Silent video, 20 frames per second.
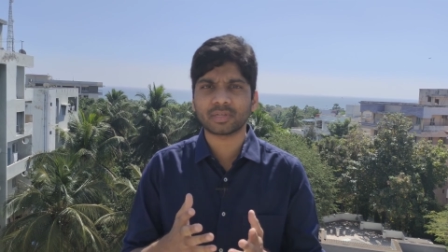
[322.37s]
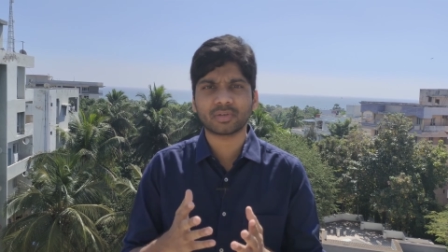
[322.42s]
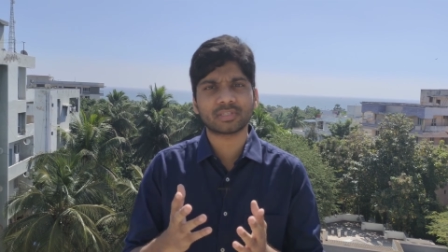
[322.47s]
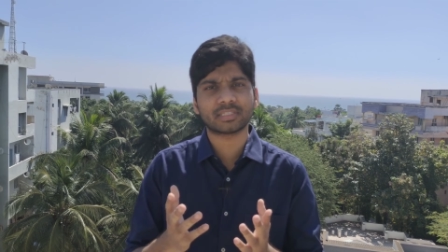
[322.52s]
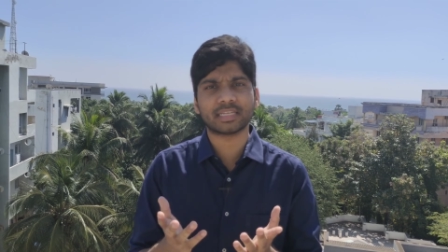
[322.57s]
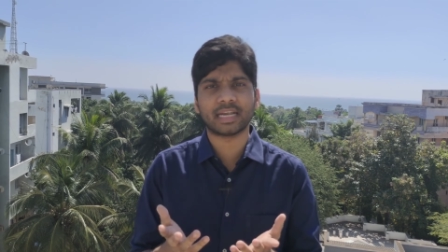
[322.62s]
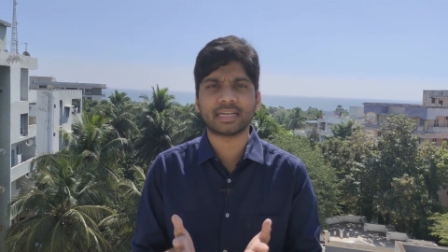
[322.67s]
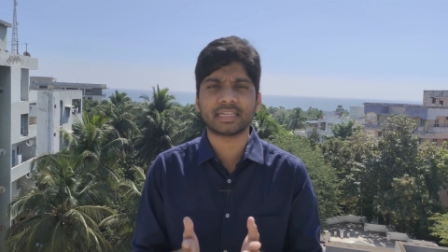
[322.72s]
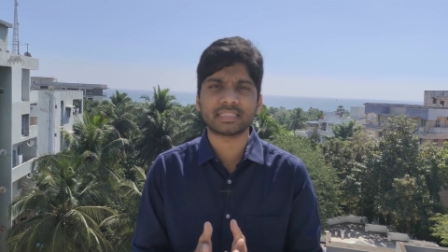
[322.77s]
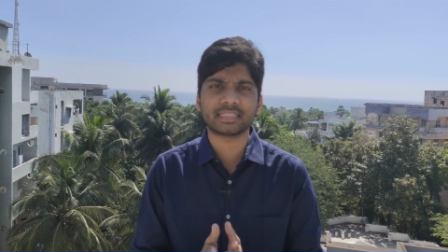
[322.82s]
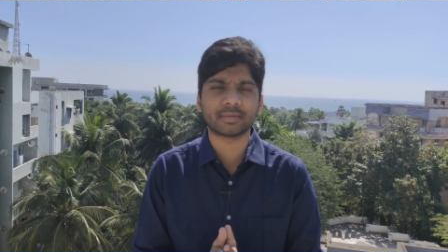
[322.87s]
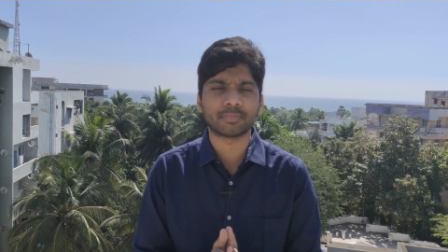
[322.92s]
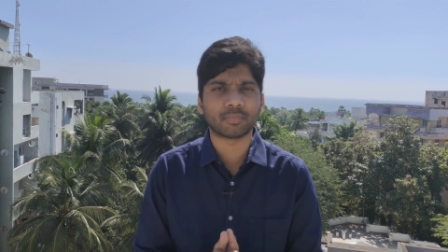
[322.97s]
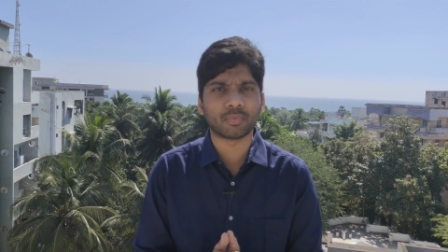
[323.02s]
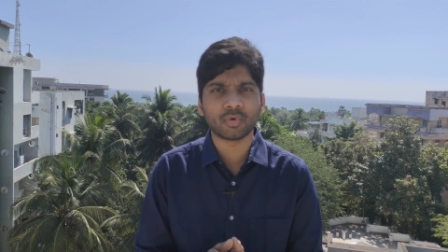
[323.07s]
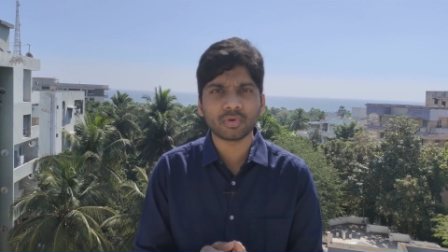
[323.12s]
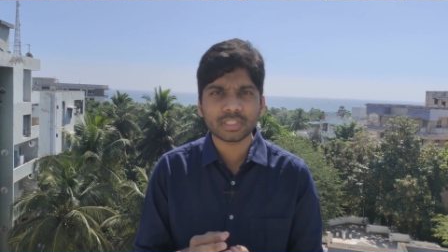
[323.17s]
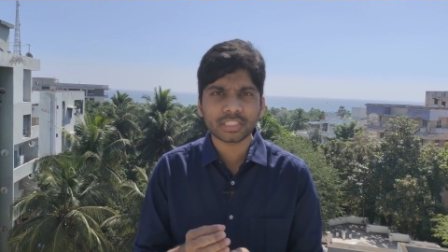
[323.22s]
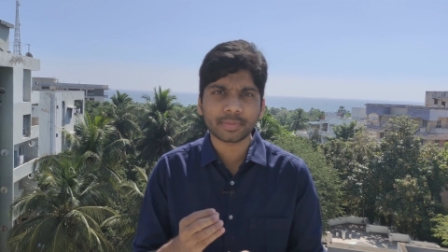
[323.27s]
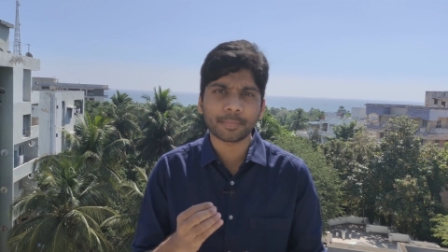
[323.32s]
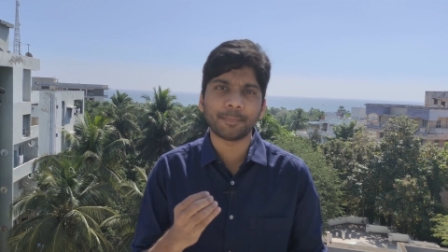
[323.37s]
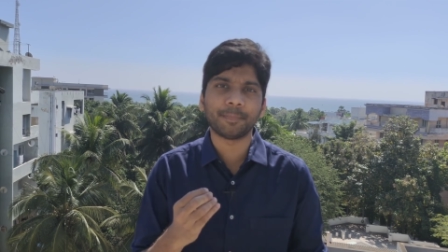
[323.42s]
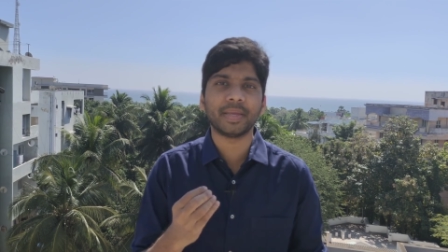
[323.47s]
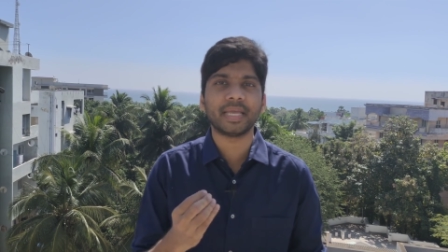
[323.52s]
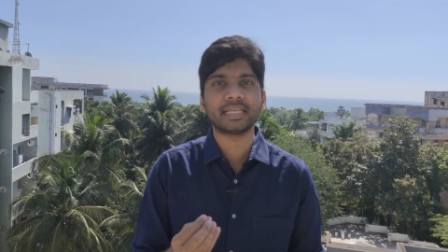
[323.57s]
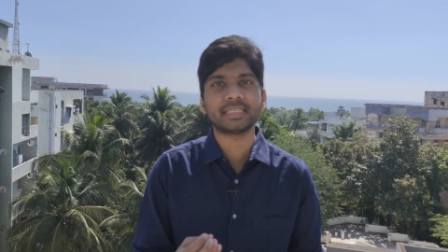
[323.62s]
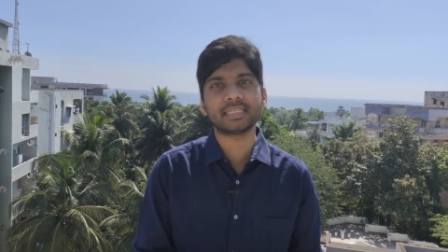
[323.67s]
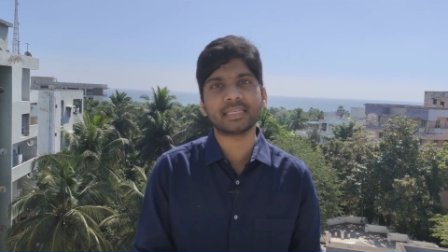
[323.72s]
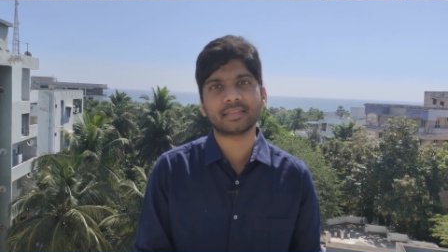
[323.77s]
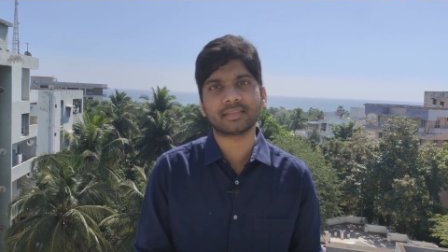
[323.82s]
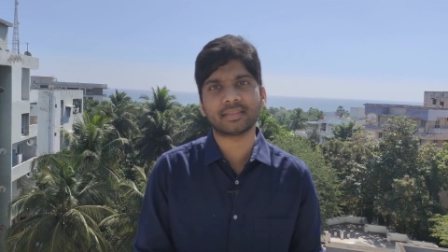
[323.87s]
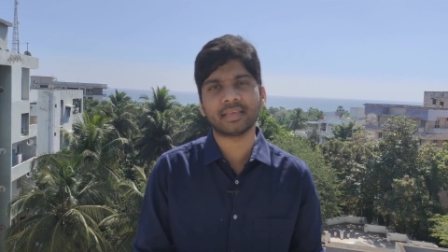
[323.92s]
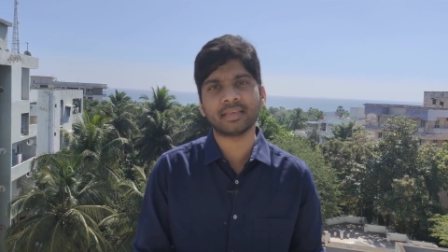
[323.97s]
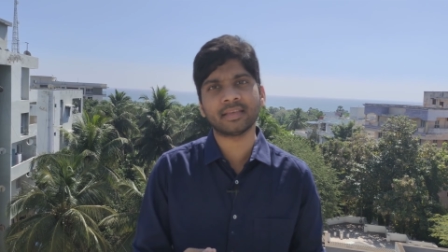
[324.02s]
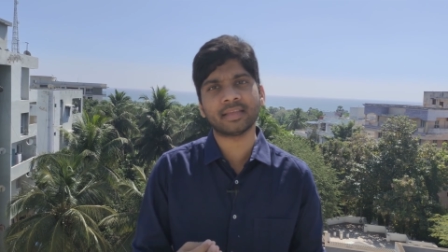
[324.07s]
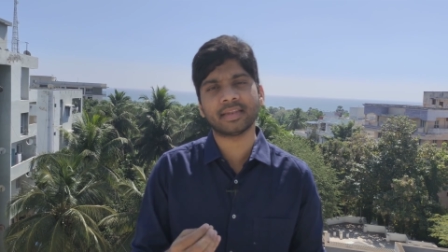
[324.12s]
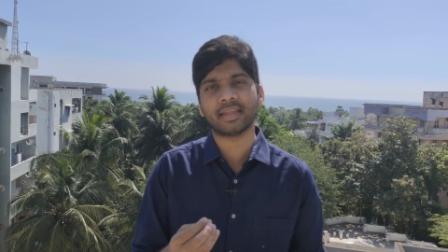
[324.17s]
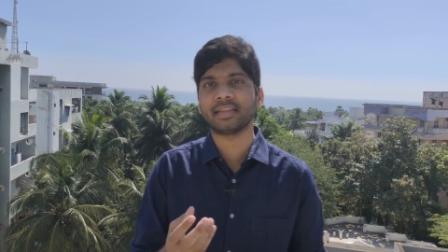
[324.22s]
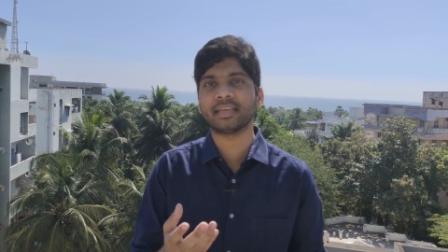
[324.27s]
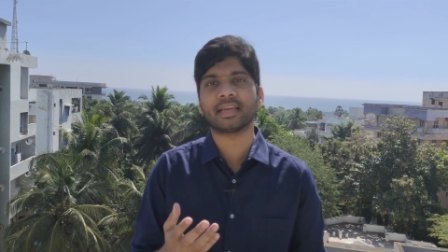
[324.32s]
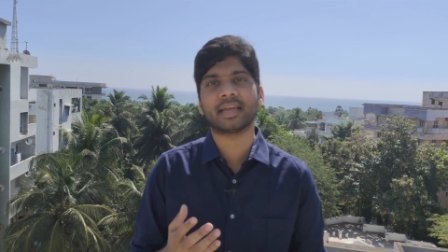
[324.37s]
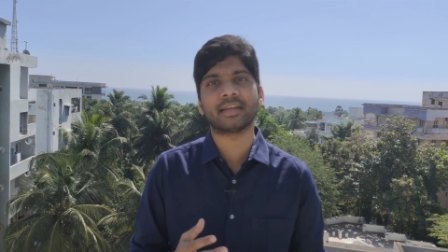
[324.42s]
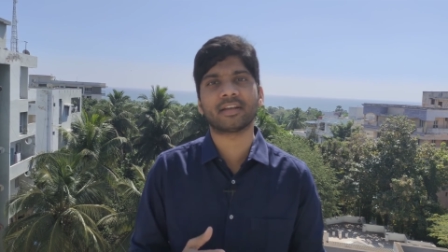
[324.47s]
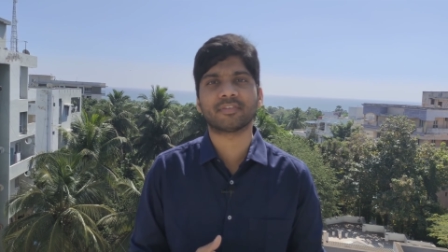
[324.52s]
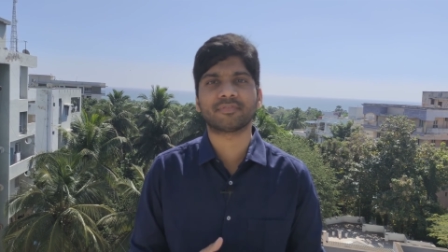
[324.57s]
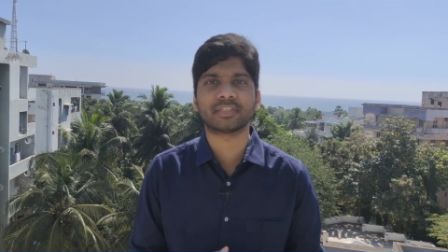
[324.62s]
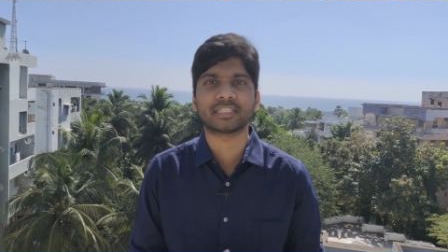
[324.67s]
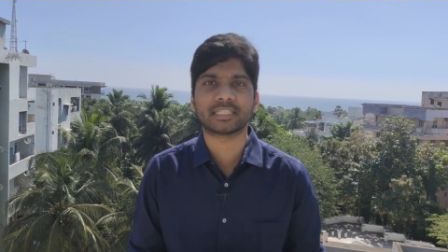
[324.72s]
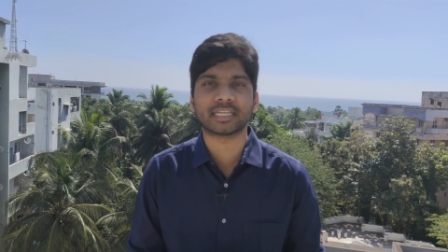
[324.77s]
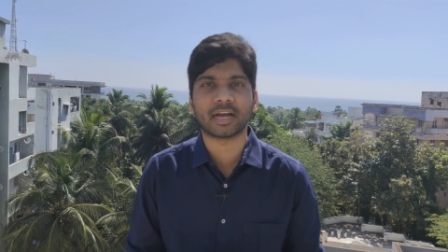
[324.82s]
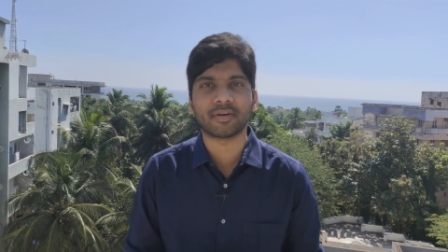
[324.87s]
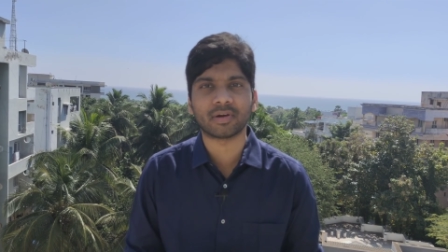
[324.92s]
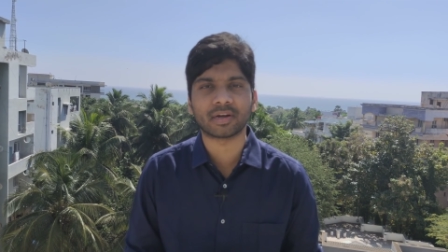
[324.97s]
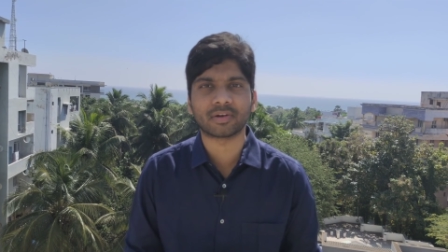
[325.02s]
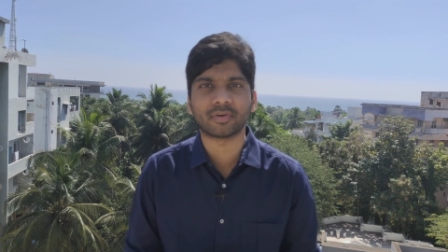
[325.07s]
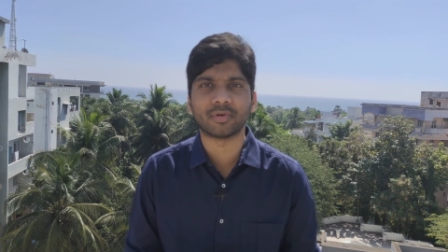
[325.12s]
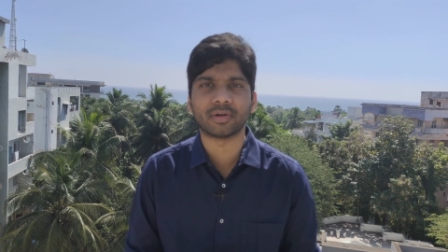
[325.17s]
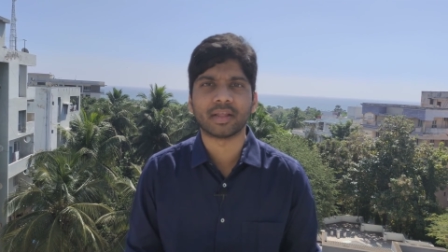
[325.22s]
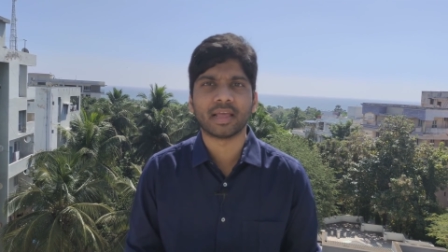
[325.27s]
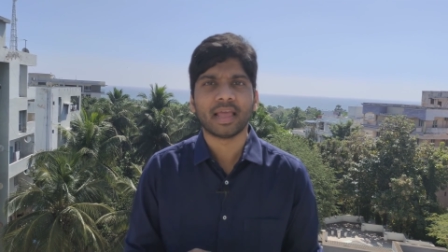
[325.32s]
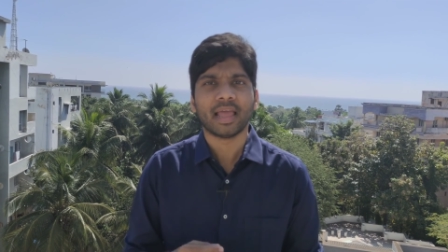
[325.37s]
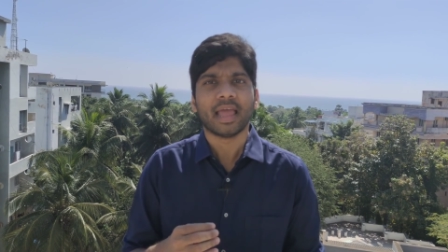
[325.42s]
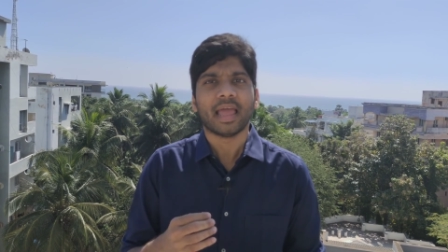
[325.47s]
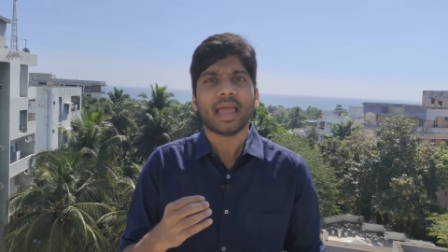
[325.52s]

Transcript: because that is the most basic thing in any kind of a Java code.